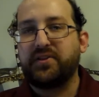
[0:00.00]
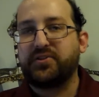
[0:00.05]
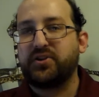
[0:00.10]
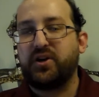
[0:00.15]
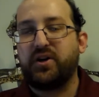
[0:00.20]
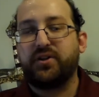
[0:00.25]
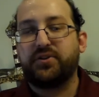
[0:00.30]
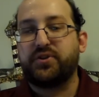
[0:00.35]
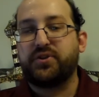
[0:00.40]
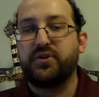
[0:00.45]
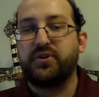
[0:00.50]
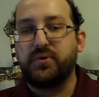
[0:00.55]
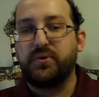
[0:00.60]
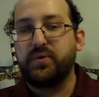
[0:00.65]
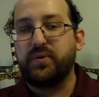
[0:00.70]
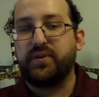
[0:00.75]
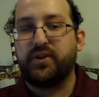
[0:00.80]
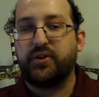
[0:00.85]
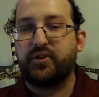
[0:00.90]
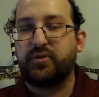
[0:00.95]
saw
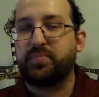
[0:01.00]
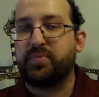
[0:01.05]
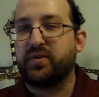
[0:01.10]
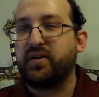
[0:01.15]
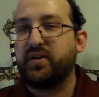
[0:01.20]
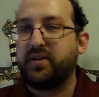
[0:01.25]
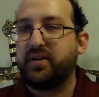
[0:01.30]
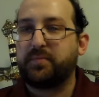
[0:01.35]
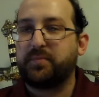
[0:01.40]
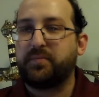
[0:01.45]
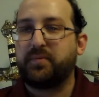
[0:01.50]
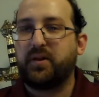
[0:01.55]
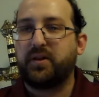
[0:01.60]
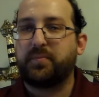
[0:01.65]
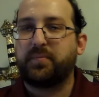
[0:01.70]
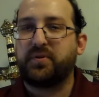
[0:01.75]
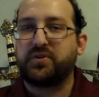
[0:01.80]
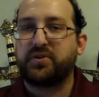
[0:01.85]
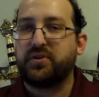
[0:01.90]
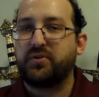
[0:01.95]
2 and the
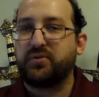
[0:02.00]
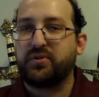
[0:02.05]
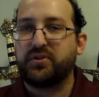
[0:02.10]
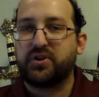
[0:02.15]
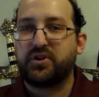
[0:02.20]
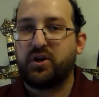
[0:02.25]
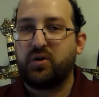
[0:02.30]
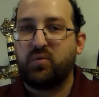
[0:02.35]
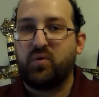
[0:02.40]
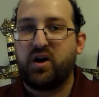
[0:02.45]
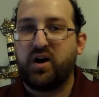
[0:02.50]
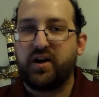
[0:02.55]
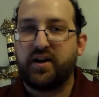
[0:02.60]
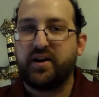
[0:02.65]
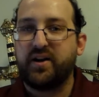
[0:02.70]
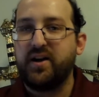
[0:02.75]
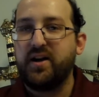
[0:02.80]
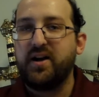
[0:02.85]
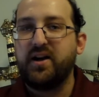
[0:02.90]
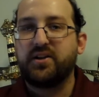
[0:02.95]
other person only saw
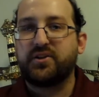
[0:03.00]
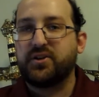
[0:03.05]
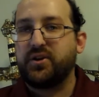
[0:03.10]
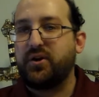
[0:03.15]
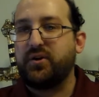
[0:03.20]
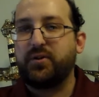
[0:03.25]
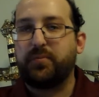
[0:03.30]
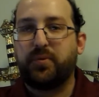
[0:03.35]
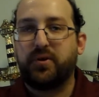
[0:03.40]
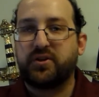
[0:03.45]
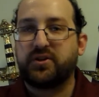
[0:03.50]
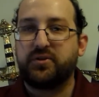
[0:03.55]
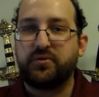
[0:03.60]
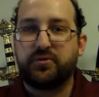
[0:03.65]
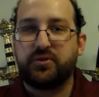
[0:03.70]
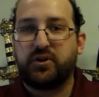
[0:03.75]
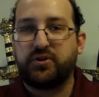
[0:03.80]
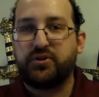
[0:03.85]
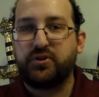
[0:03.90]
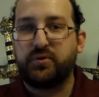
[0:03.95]
1, so the person who
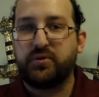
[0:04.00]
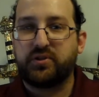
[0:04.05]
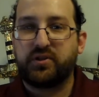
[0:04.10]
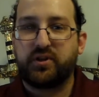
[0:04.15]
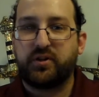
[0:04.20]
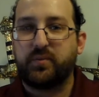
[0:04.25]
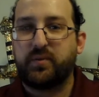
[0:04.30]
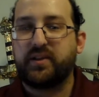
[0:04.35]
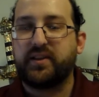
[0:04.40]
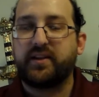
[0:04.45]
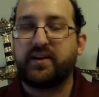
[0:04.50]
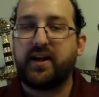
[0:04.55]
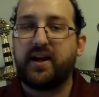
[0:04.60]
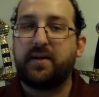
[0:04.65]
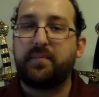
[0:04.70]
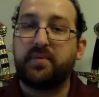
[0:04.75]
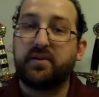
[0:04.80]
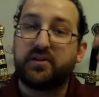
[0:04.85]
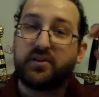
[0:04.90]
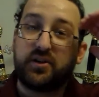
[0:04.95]
saw 2 is going to win the
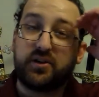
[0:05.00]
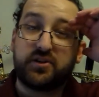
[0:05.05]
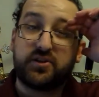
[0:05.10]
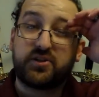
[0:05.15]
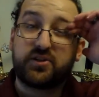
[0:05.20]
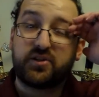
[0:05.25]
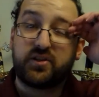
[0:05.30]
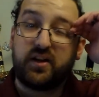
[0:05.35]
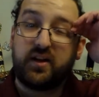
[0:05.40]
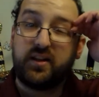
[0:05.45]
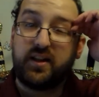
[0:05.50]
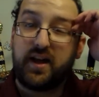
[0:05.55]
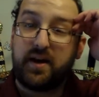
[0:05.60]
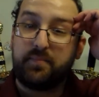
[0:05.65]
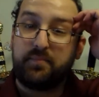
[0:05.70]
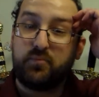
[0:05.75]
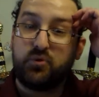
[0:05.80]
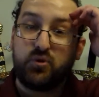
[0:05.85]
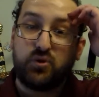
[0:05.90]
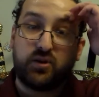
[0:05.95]
game. It's a
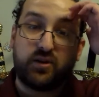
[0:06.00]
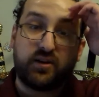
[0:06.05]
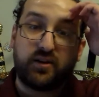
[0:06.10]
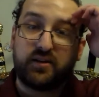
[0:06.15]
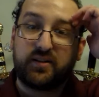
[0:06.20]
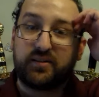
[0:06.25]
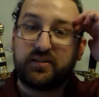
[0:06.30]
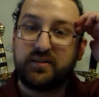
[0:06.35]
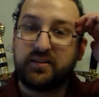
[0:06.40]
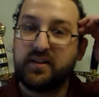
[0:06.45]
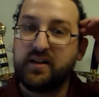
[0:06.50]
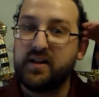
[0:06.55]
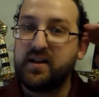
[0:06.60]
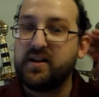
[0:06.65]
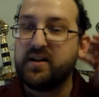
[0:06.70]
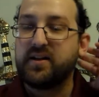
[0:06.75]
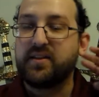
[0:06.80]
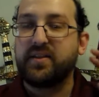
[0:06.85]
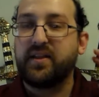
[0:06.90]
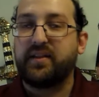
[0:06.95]
lot more
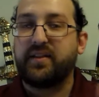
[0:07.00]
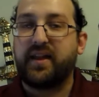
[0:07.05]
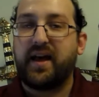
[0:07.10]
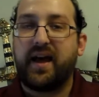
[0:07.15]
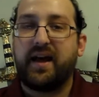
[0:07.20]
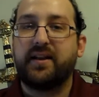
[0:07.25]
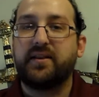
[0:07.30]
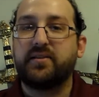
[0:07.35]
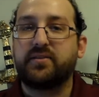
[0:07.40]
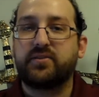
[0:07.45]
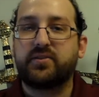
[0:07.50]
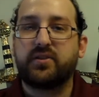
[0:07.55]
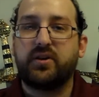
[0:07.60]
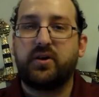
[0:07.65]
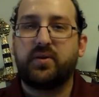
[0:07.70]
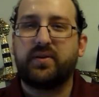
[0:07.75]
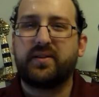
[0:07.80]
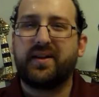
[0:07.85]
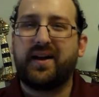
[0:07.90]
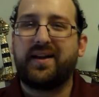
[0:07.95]
than that.
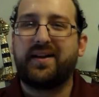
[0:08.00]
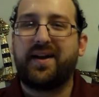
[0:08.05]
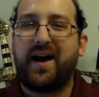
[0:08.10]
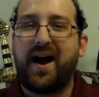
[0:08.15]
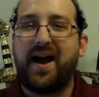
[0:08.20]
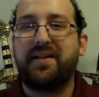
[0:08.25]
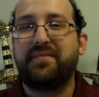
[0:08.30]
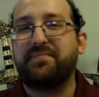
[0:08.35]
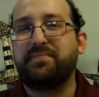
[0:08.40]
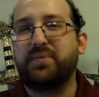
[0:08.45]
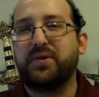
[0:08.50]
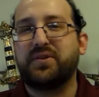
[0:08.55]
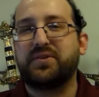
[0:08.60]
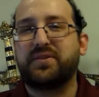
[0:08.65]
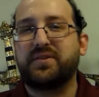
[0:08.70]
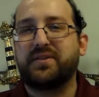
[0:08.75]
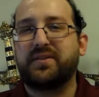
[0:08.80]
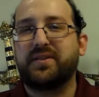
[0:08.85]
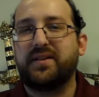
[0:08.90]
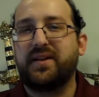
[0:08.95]
So I
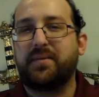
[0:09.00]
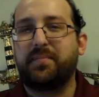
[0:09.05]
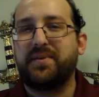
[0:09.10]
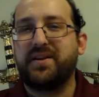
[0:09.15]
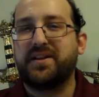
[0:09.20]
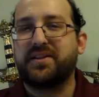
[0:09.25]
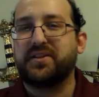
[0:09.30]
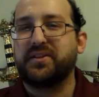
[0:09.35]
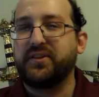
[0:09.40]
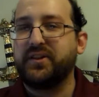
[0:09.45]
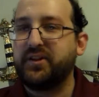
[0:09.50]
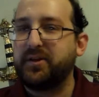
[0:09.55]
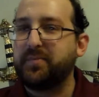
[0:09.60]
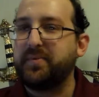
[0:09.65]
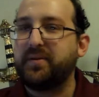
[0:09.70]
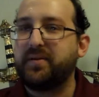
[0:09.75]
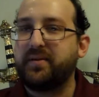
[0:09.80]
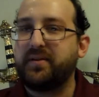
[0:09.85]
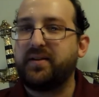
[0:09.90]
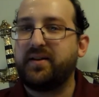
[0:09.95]
personally think, it's a little
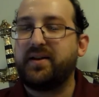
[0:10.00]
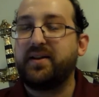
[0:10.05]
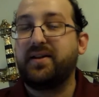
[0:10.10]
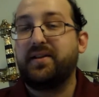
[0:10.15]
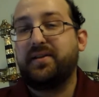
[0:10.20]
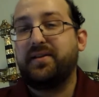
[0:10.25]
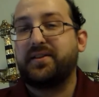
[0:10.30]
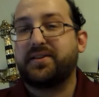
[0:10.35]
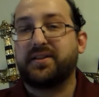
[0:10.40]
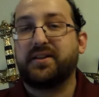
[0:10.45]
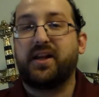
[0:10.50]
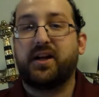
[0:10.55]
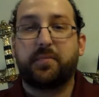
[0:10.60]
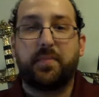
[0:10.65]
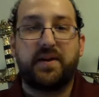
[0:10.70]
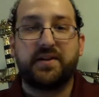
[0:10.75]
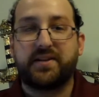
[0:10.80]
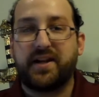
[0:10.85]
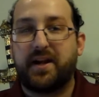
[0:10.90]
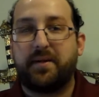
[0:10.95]
bit, it's a
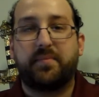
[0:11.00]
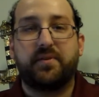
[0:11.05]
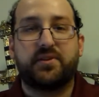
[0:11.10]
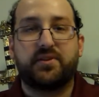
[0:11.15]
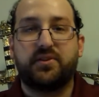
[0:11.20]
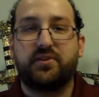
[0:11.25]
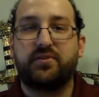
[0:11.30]
luck-based game.